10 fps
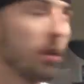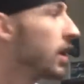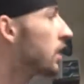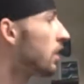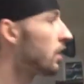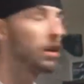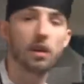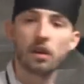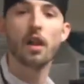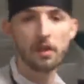leader
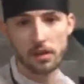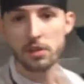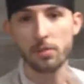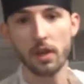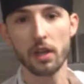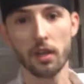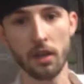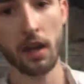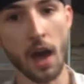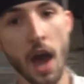of the dish pit.
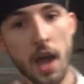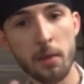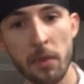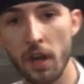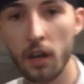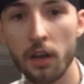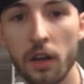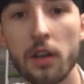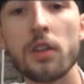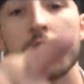And I am here
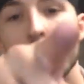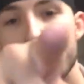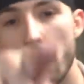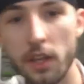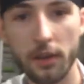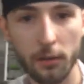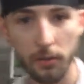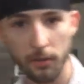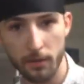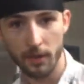to train you.
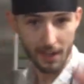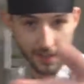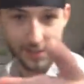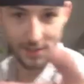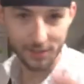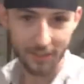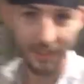That's you.